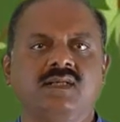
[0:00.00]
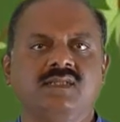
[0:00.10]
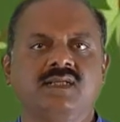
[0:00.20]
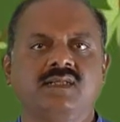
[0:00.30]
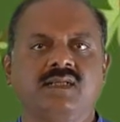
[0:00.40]

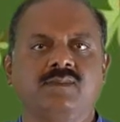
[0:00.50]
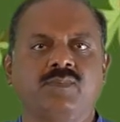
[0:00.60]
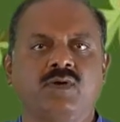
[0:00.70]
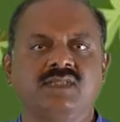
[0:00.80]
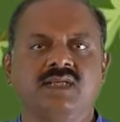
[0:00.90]
certain
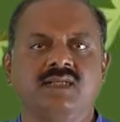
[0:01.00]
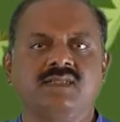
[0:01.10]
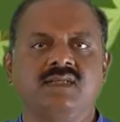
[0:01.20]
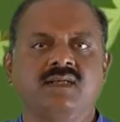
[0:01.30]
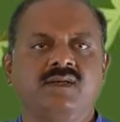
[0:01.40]

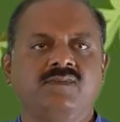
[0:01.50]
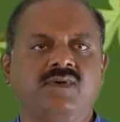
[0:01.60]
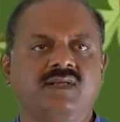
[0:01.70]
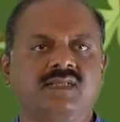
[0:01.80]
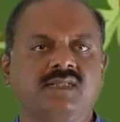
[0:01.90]
poisons
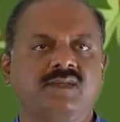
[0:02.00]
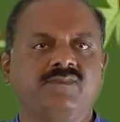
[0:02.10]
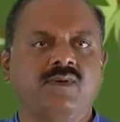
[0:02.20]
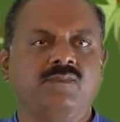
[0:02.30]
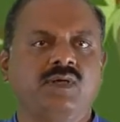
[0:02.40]
for such a
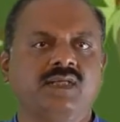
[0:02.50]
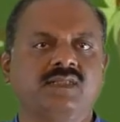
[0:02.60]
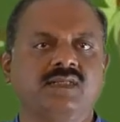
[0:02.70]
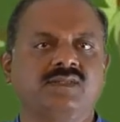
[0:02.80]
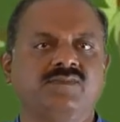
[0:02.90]

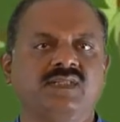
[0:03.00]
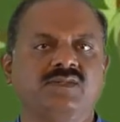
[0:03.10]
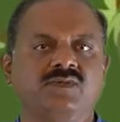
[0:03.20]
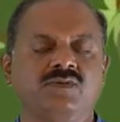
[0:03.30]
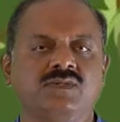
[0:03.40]
formulations which
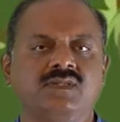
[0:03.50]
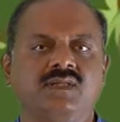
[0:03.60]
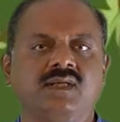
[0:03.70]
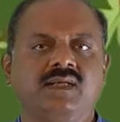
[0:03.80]
we use